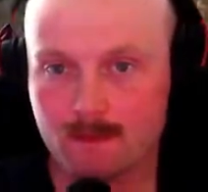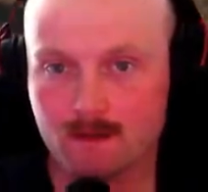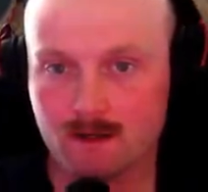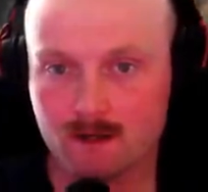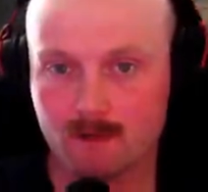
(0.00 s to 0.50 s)

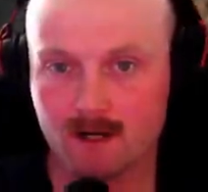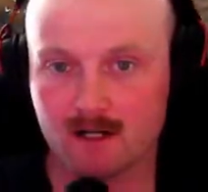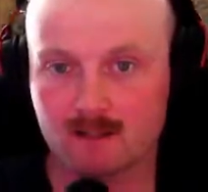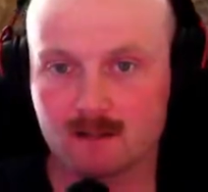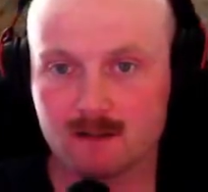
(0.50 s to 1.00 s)
Come
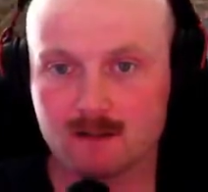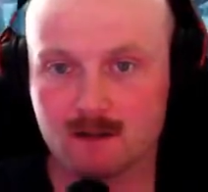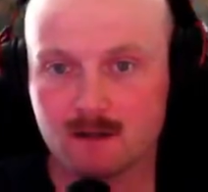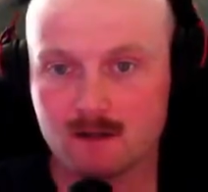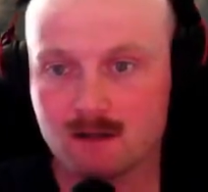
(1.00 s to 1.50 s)
on.
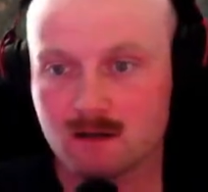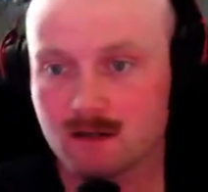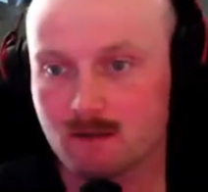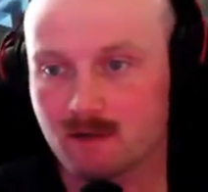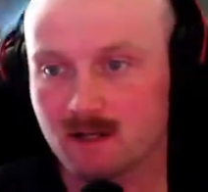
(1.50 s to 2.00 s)

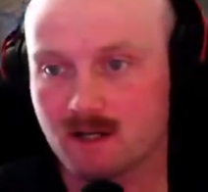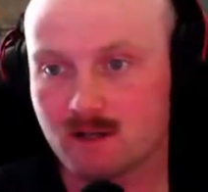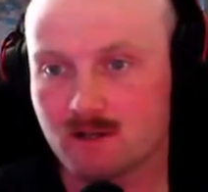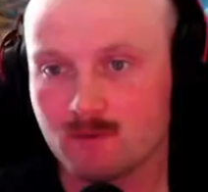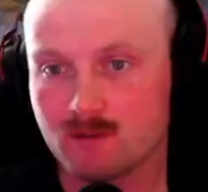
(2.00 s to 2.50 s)
Come on, I know
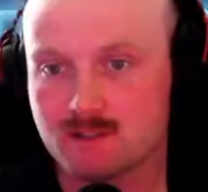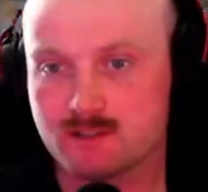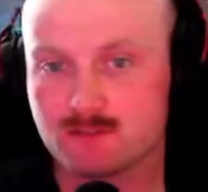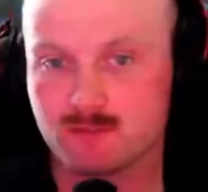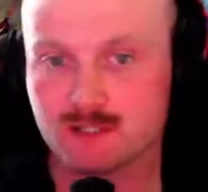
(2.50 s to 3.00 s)
you want
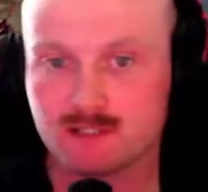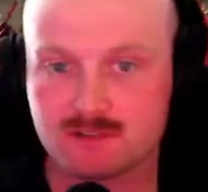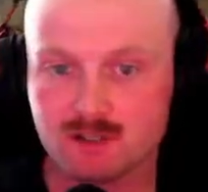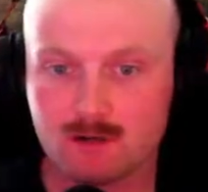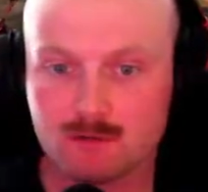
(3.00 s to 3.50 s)
to. Bring those
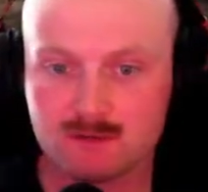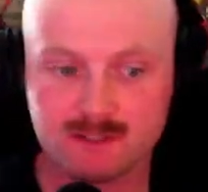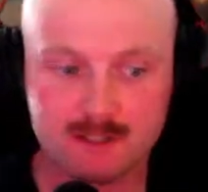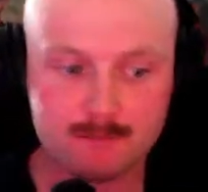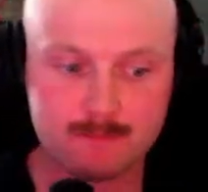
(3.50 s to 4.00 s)
stalwarts
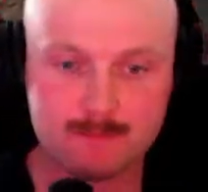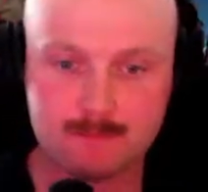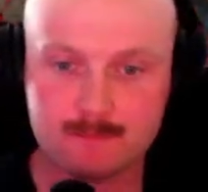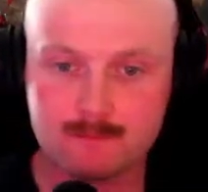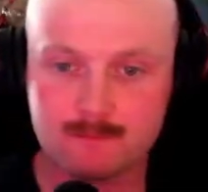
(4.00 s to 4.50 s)
up.
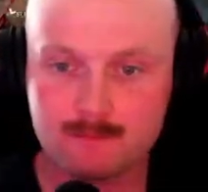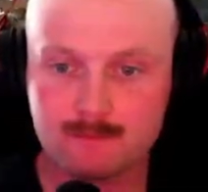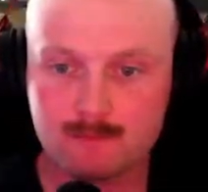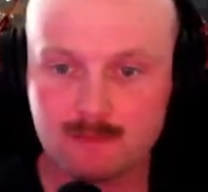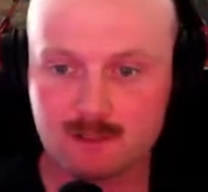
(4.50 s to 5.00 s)

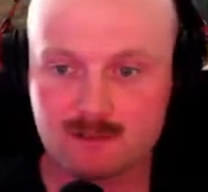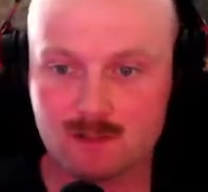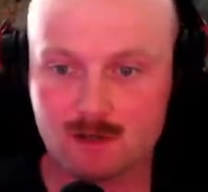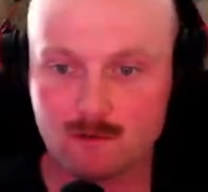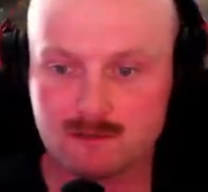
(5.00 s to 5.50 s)
Bring those
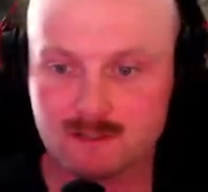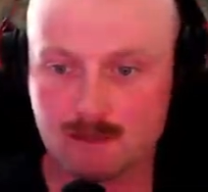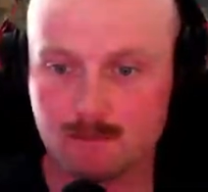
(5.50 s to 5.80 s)
stalwarts up.